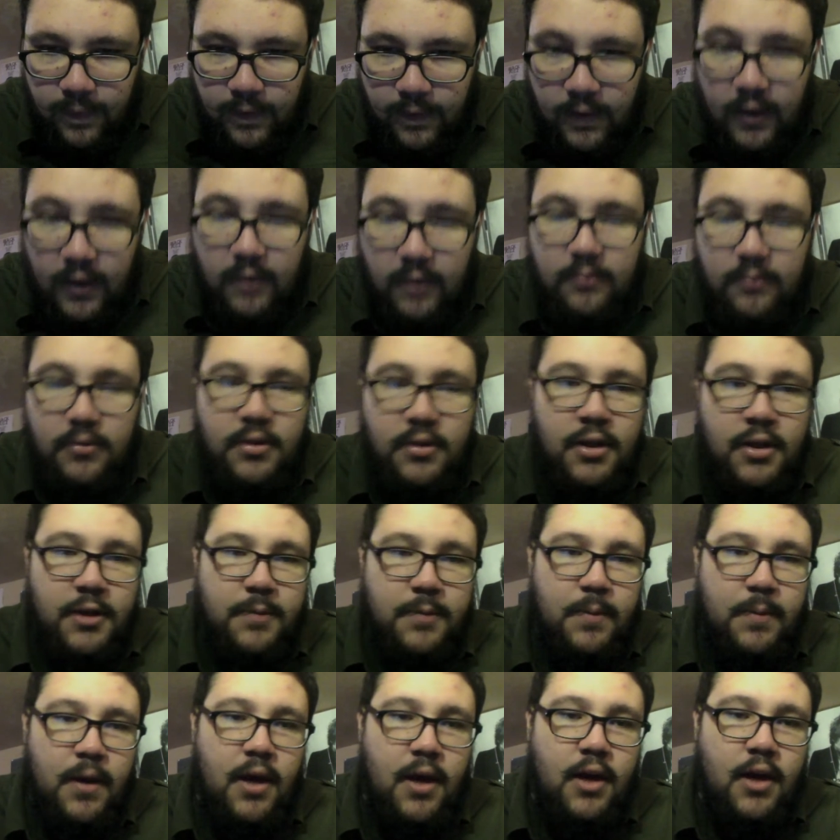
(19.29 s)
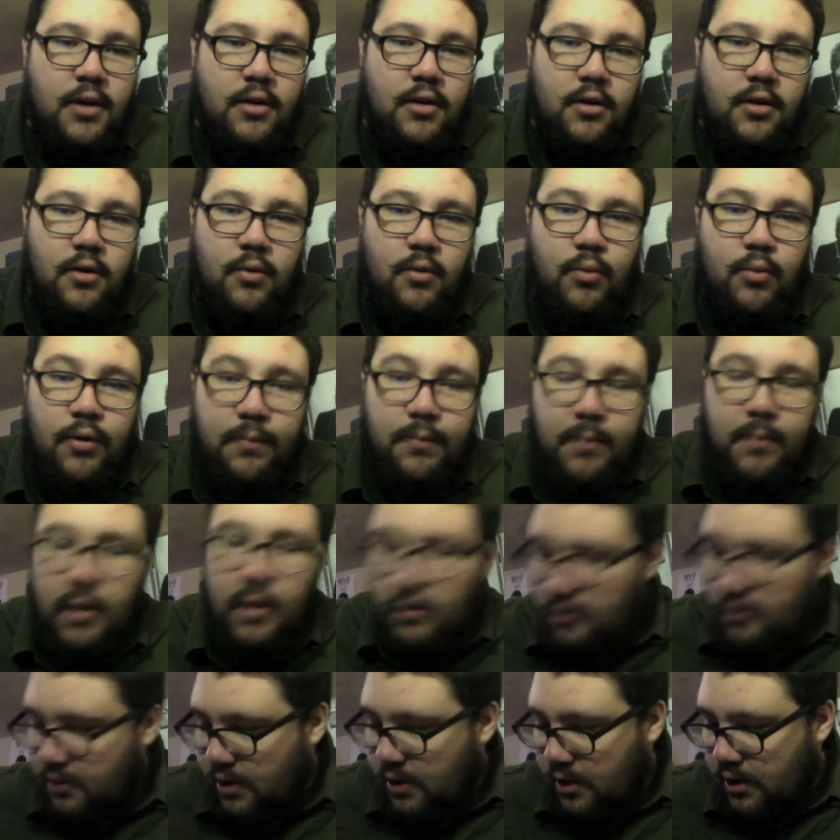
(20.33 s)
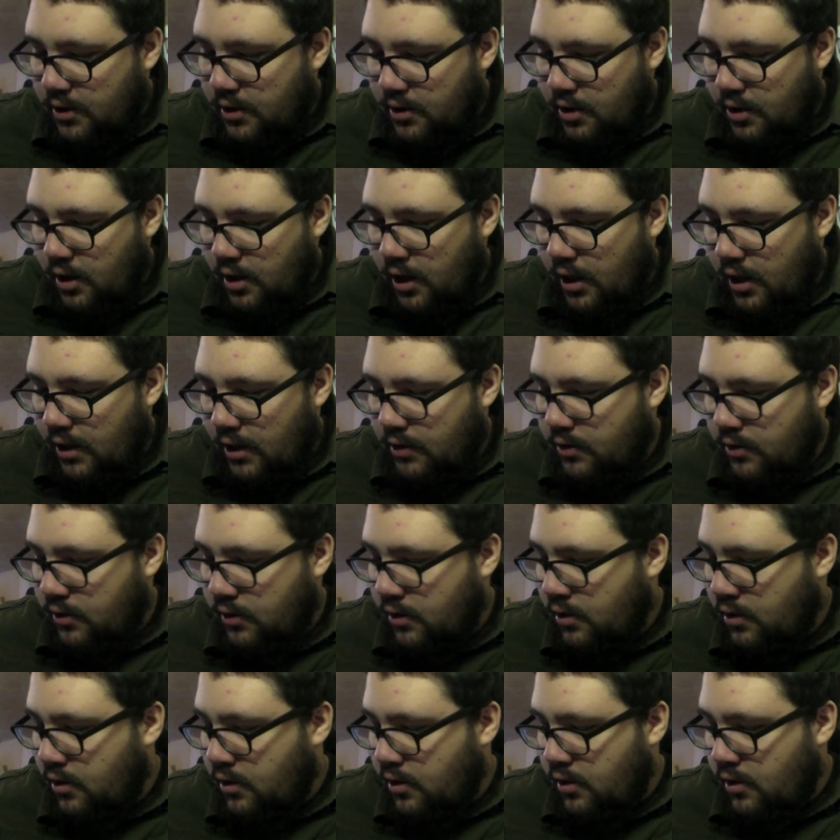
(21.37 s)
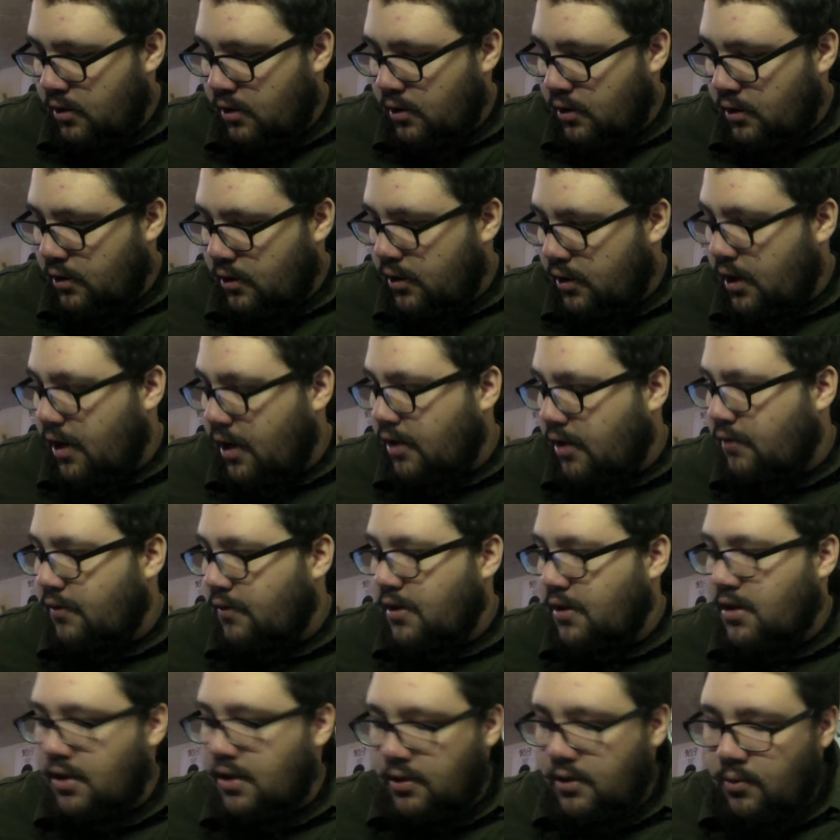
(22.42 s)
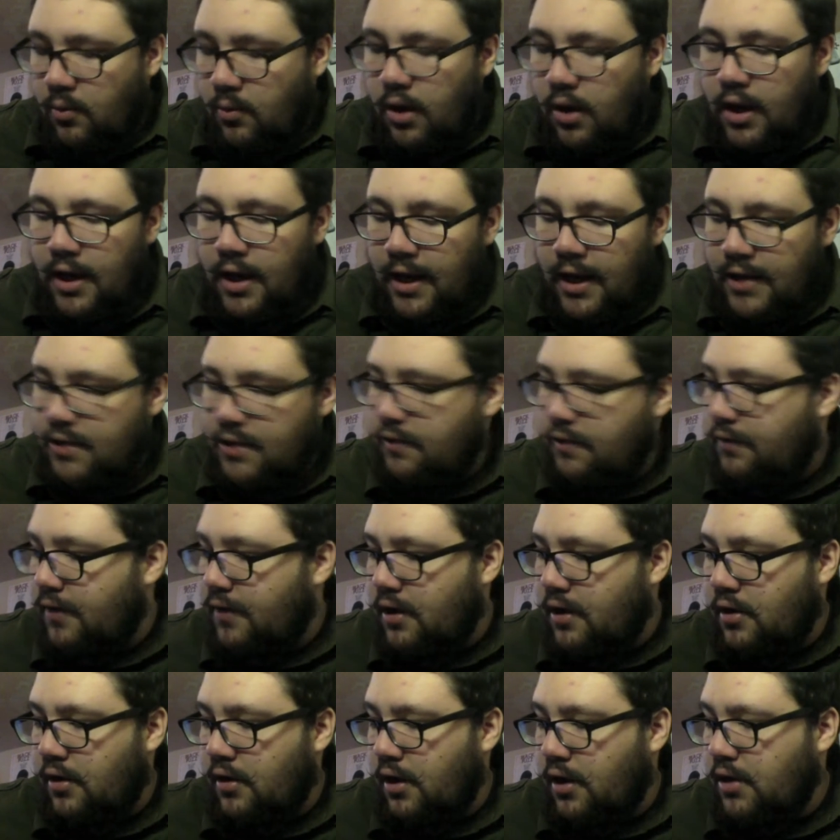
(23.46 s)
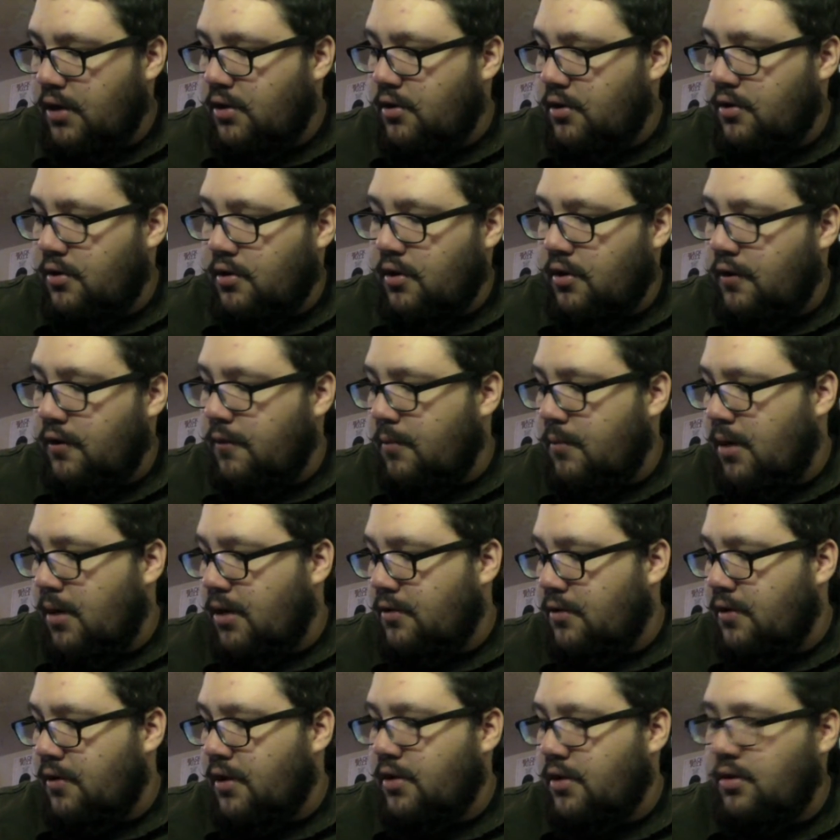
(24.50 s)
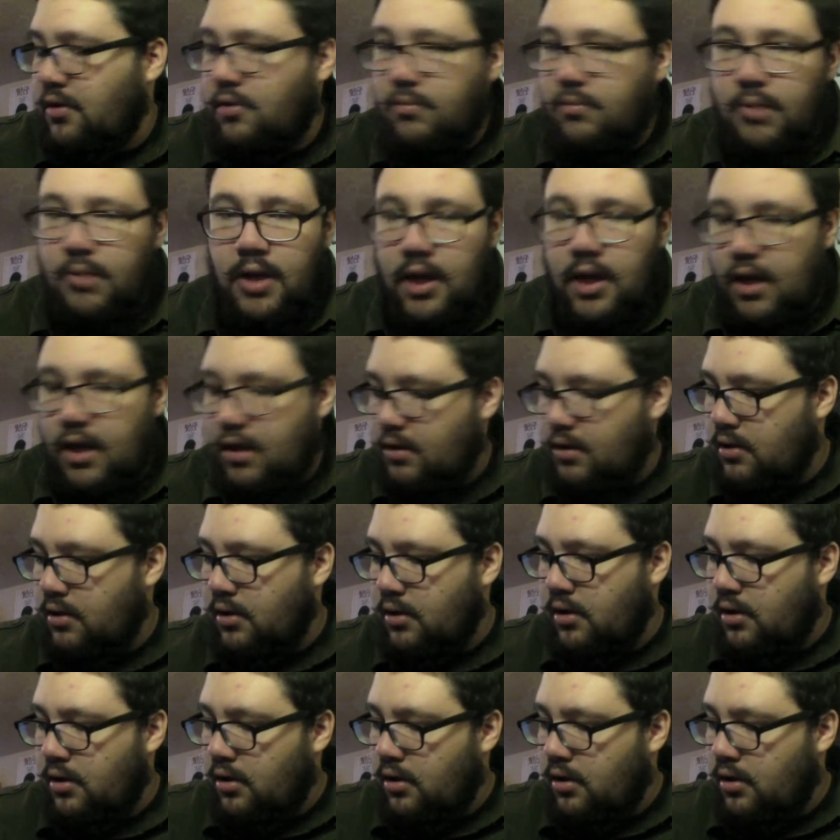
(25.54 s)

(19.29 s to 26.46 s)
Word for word: Yep, £6 with postage. And, yeah, the reason there's a white letter thing on it is just to cover my dress up. And